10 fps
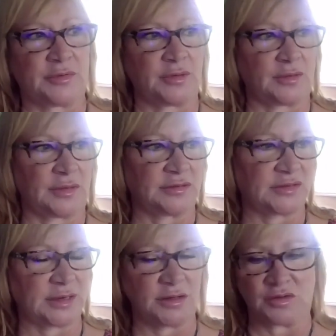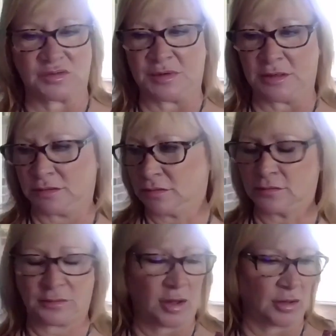They just kind of used me
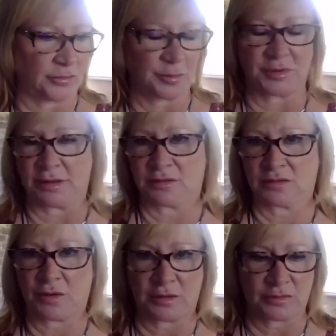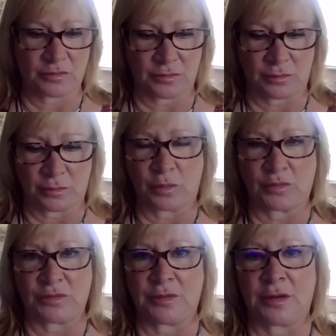all over the place as far as the roles
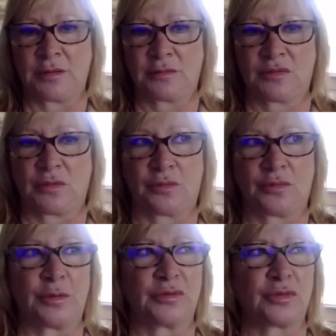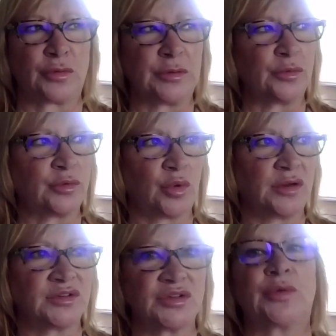in that. So there was Greenwood
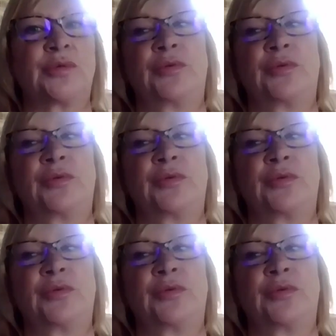1, 2, and